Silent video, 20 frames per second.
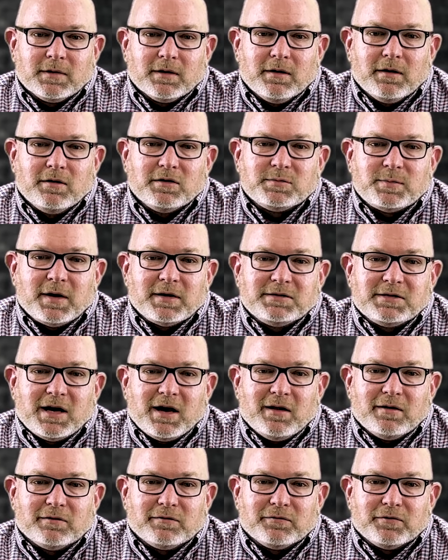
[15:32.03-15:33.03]
And here's my
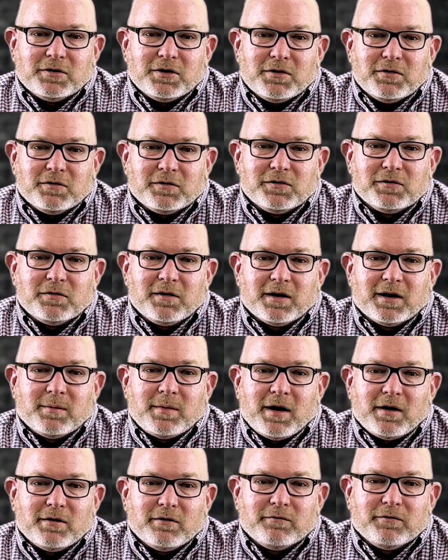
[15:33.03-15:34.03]
challenge for you as you think
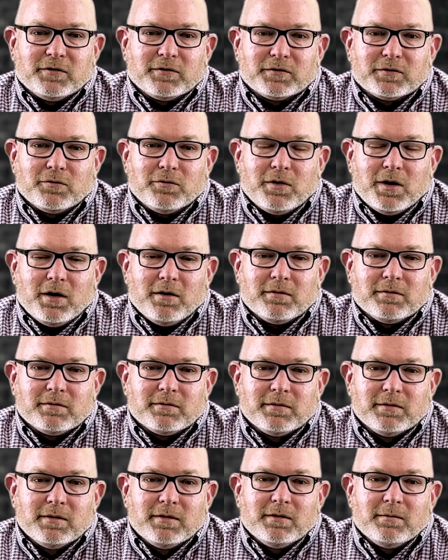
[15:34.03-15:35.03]
about your physical
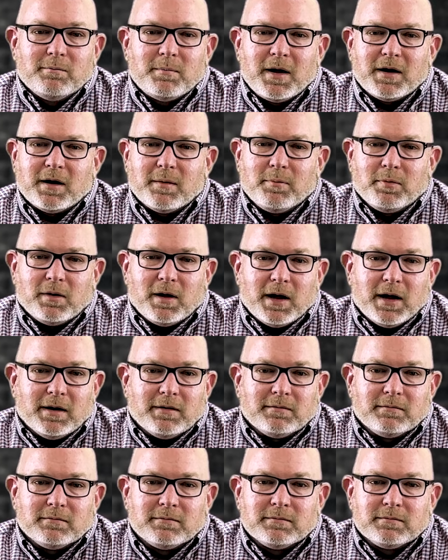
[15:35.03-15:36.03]
health. Make a plan.